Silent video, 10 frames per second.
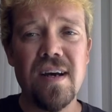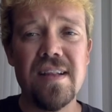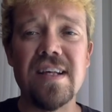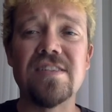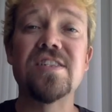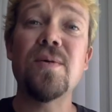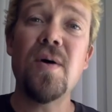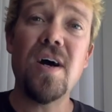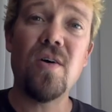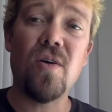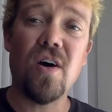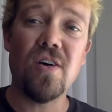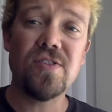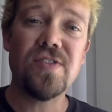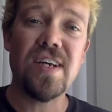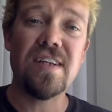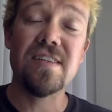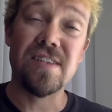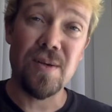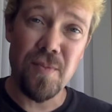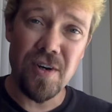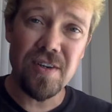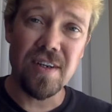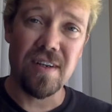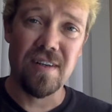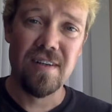and that somehow our state is un-American.